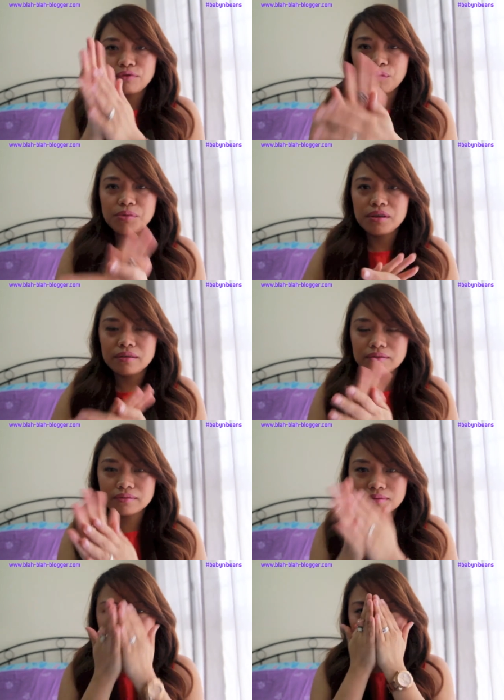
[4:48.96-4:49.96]
for me.
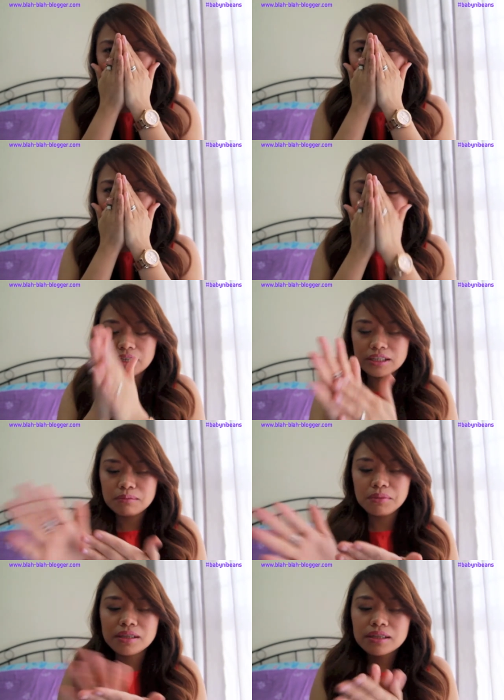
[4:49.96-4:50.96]

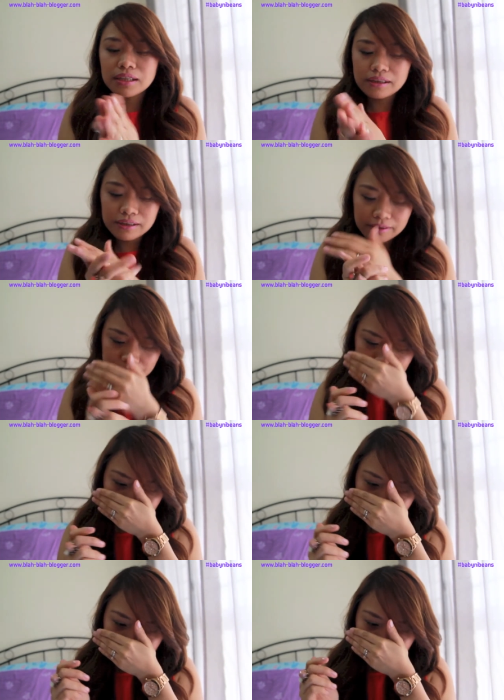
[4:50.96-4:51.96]
It's minty.
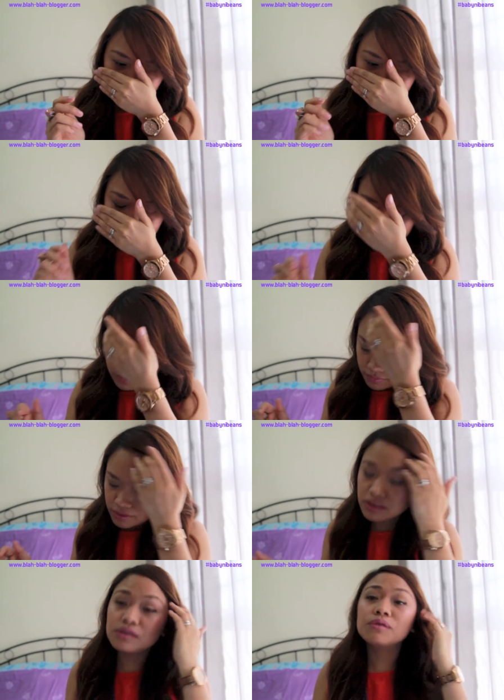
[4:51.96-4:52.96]

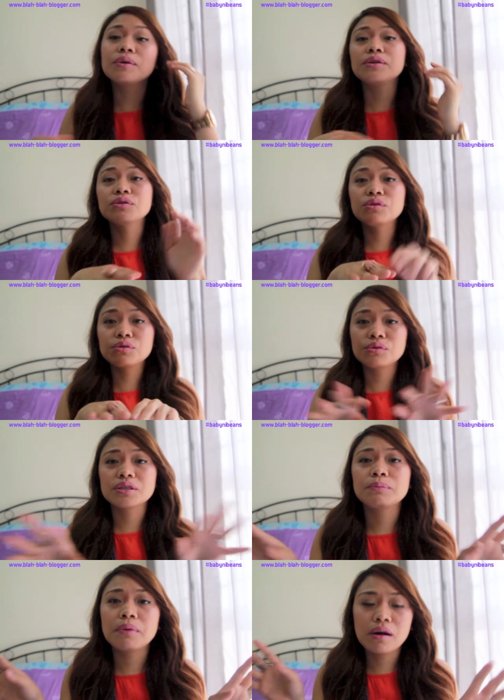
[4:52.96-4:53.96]
You know, when you go to a
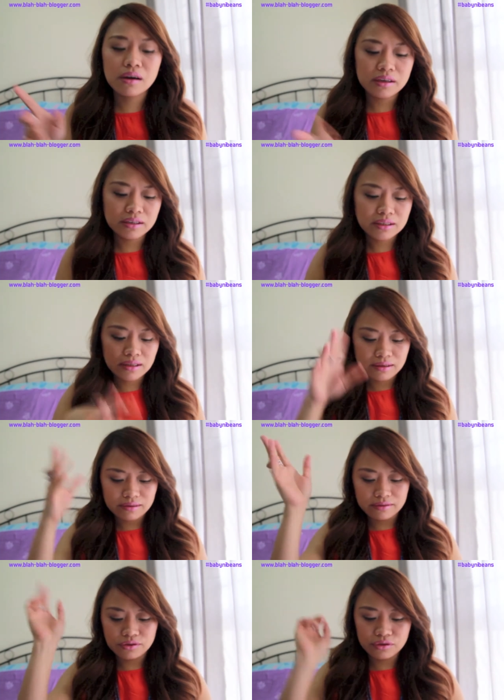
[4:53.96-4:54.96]
spa, it's like
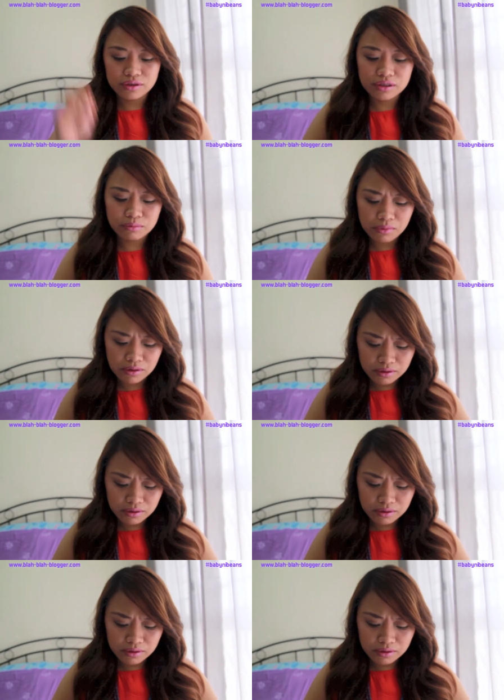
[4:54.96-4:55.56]
you can smell